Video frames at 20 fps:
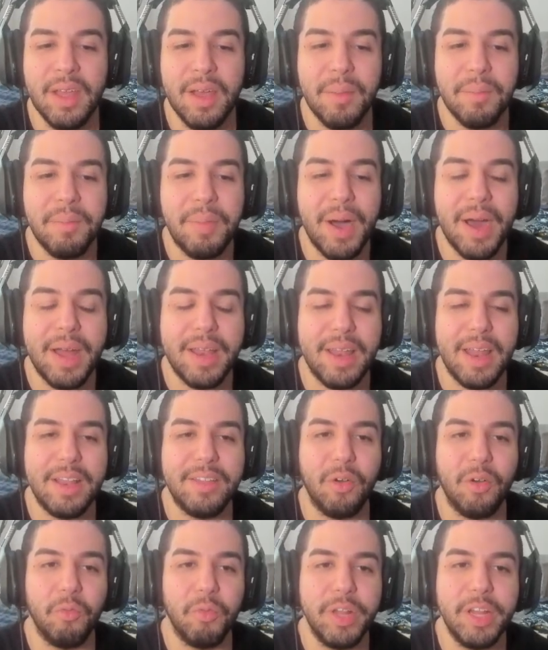but
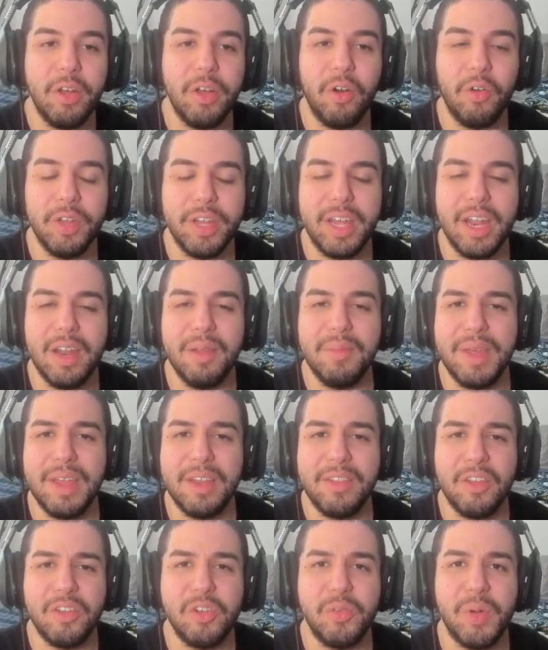it's really only going to be in
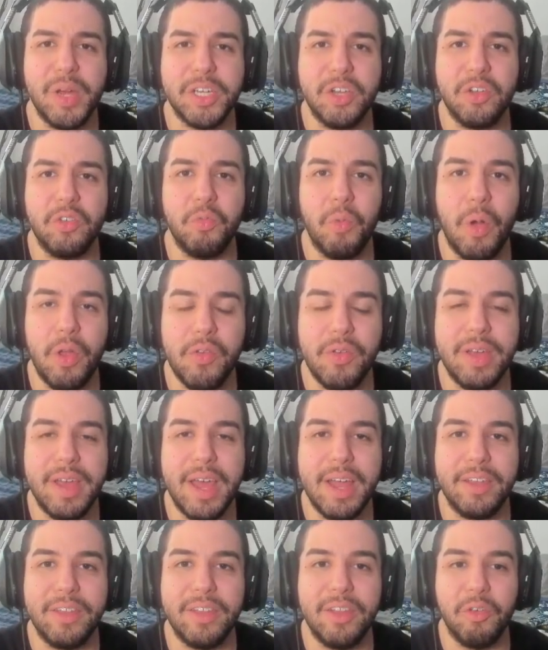situations where you can
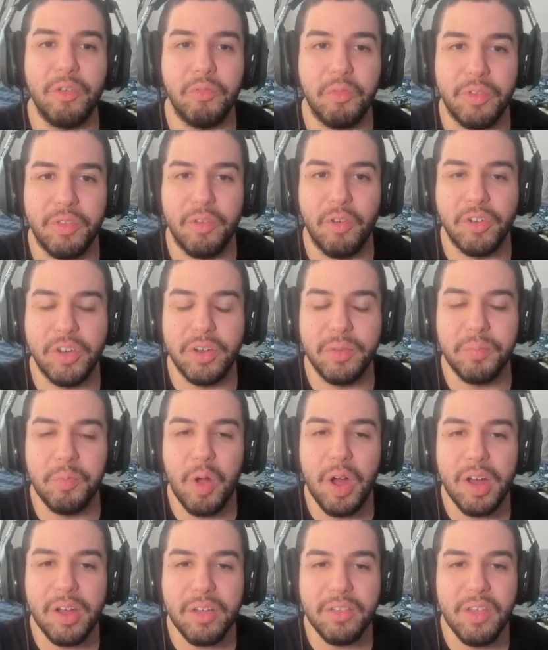get those resurgence
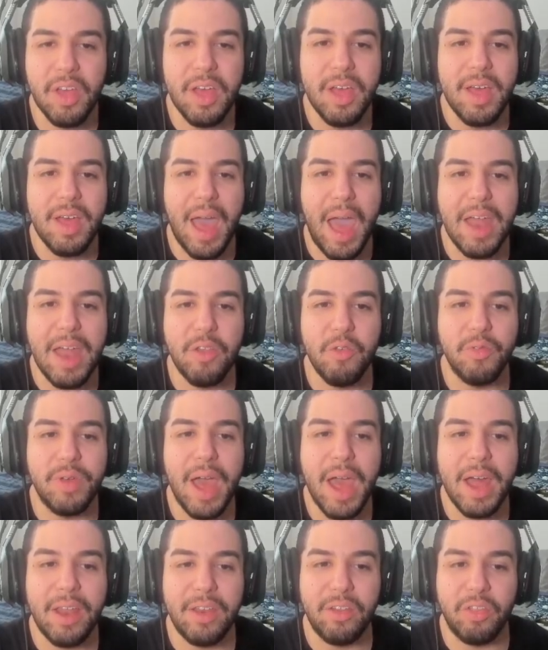procs and you
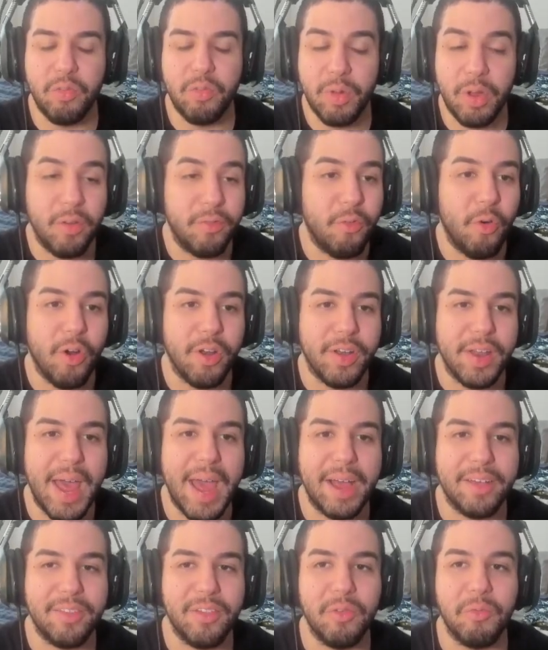get 3 or 4
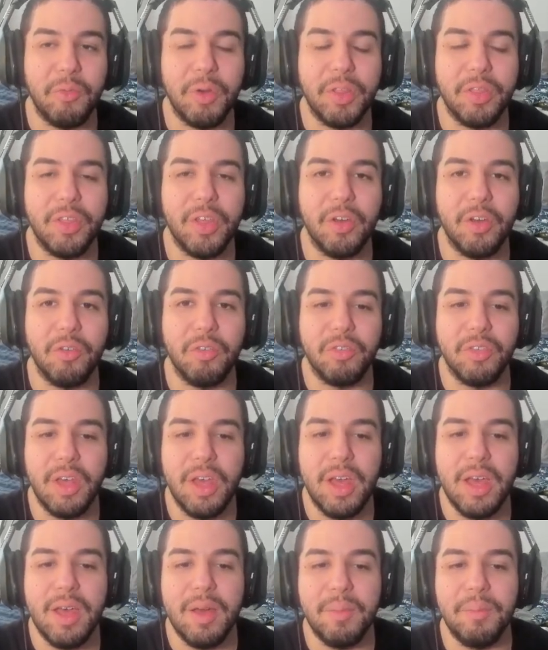attacks in with those.
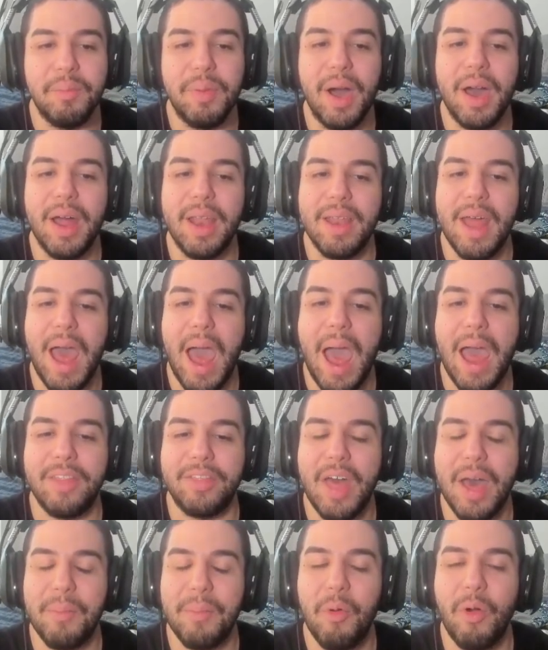But at
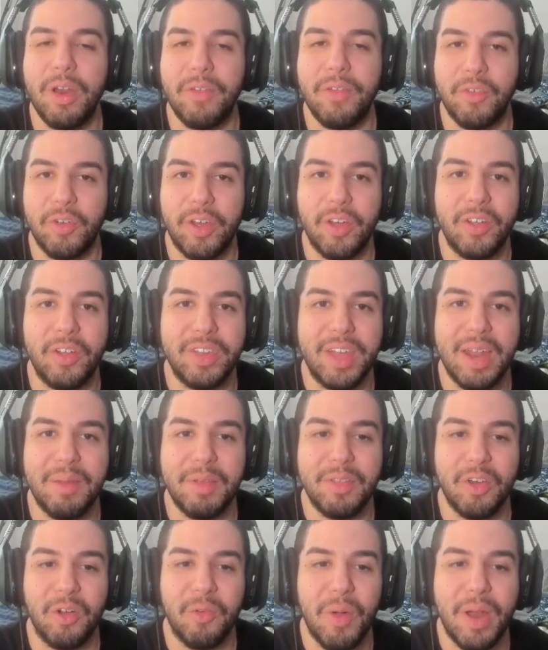that point, if you're killing the
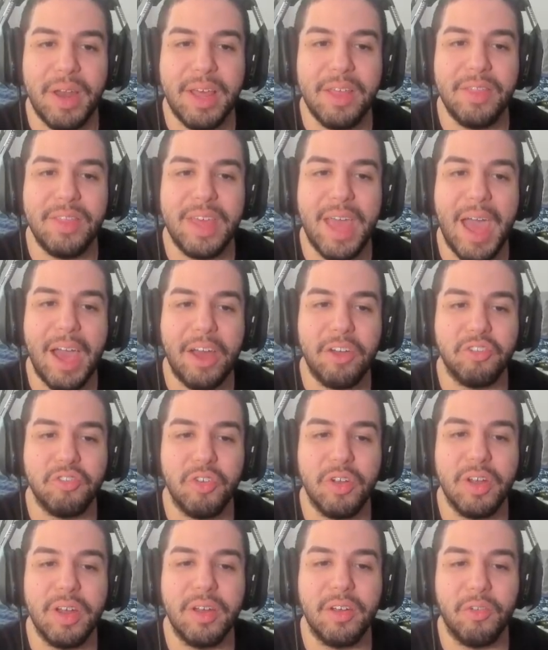enemies already, the
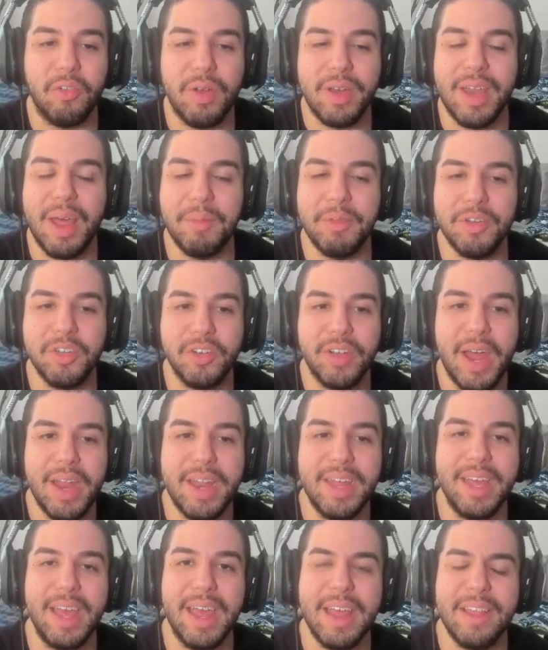extra crit damage you're
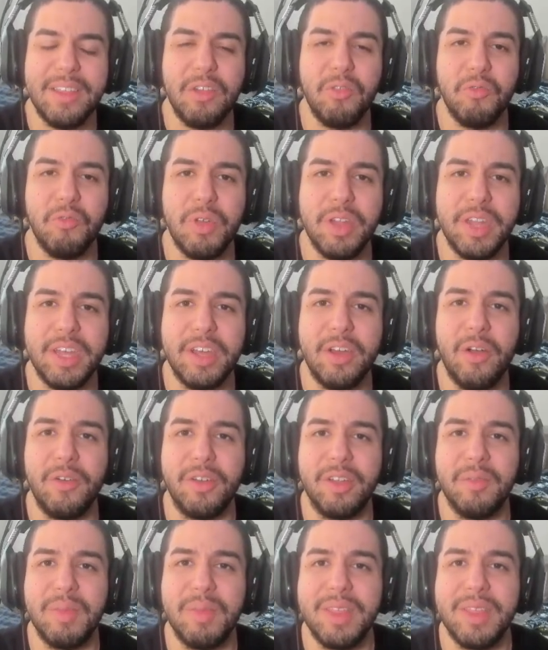getting isn't really going
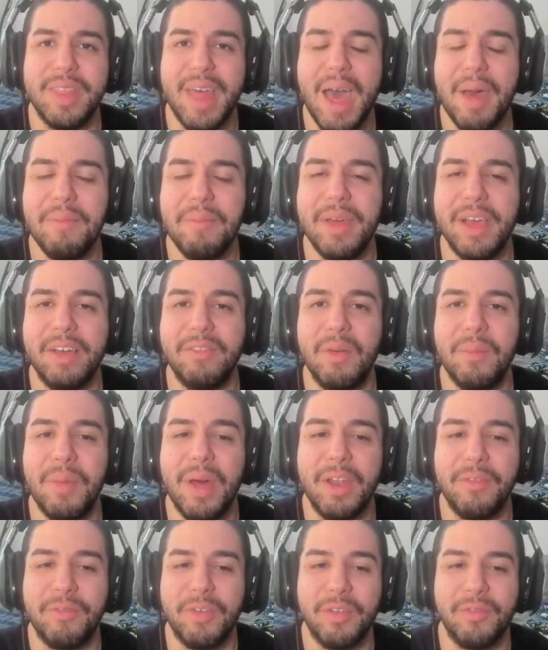to be that big of a
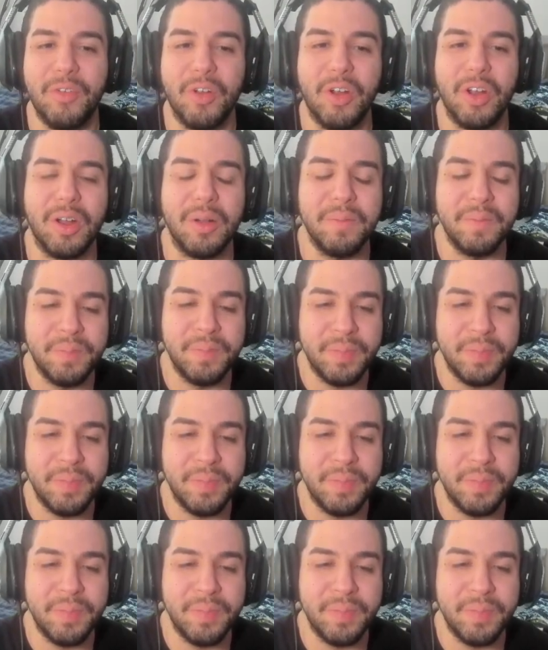benefit for her.